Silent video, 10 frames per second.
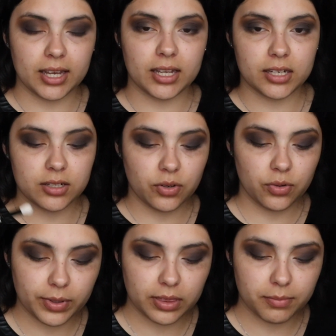in
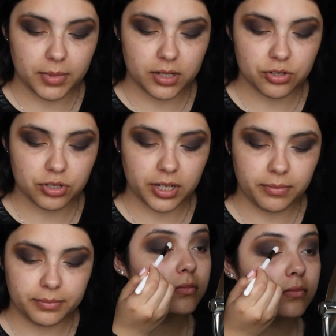with
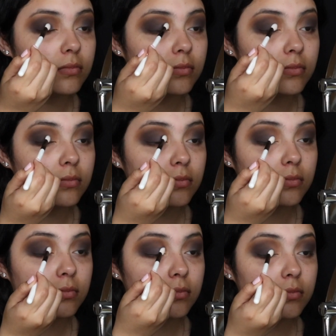Ministry and applying
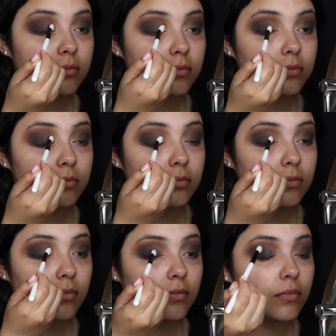it on my
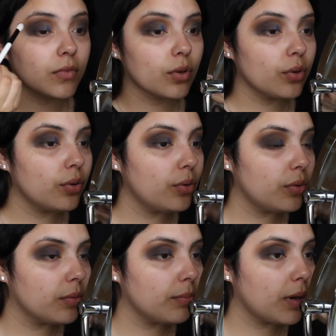lid.
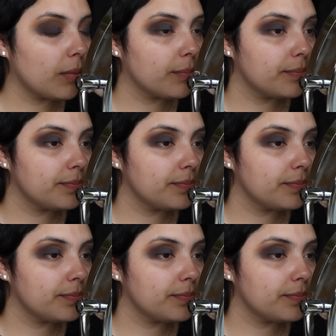Ooh, wow.